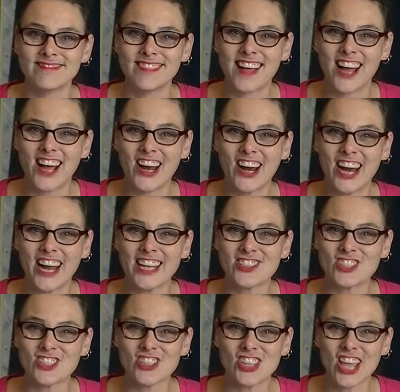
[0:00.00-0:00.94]
All right,
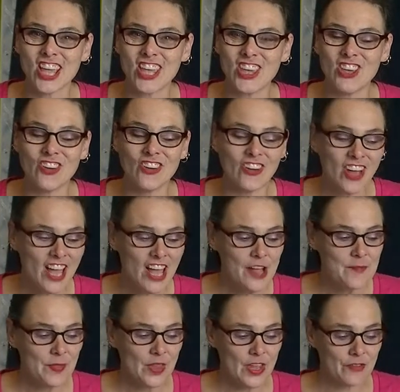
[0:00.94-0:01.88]
just like you,
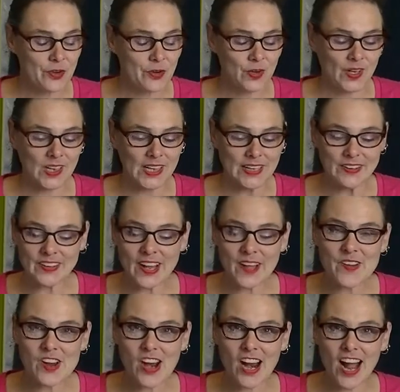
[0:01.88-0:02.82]
if you were clearing
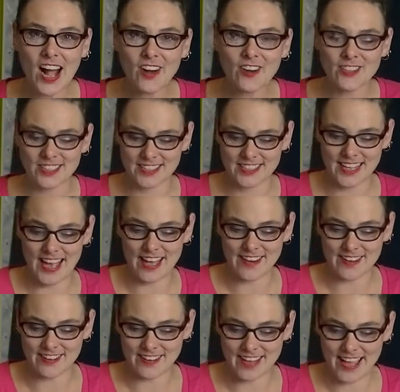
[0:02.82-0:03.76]
out your house,
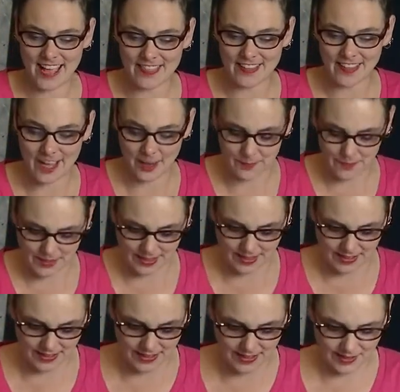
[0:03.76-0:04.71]
getting the company
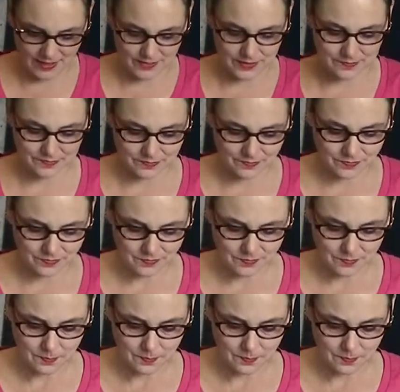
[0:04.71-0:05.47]
to leave.